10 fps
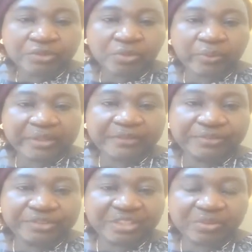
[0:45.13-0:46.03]
So
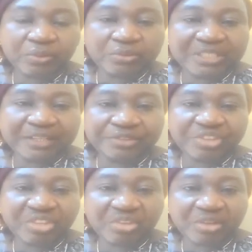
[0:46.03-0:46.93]
if it's an old
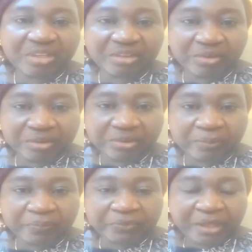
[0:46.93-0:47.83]
territory you're on
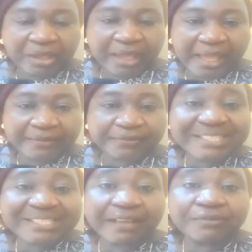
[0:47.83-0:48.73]
and
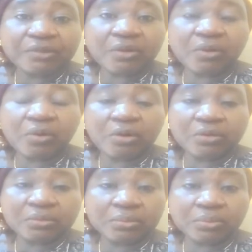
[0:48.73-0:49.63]
things have not
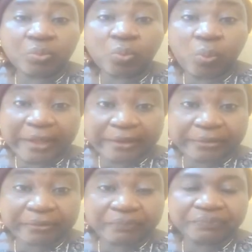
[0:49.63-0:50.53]
gone
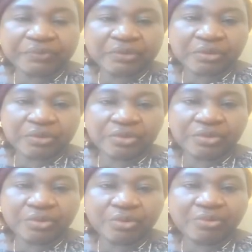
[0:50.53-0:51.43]
well, you
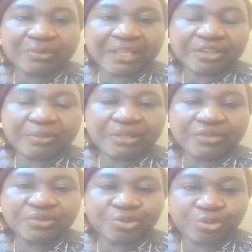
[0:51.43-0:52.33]
know that you're
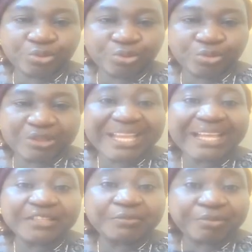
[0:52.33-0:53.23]
meant to
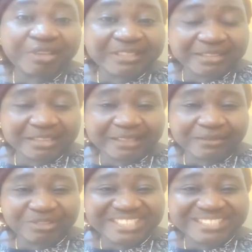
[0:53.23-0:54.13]
recalibrate
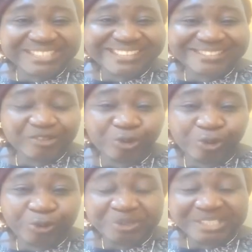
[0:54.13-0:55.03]
and reset
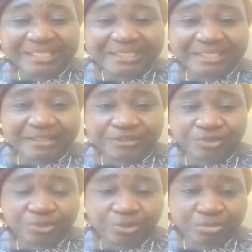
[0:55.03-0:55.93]
your settings,
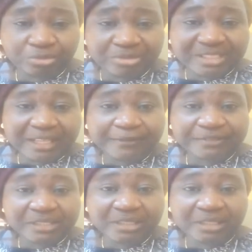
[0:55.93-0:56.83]
you know, do
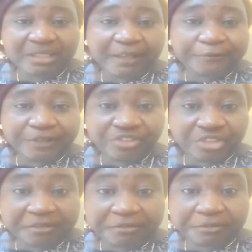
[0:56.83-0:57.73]
servicing, arrange
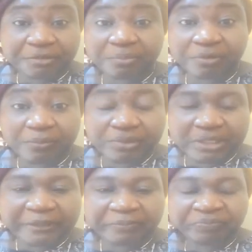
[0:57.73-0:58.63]
manage everything
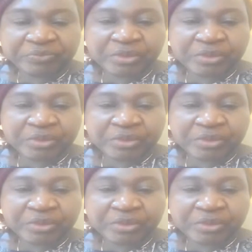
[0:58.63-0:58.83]
properly.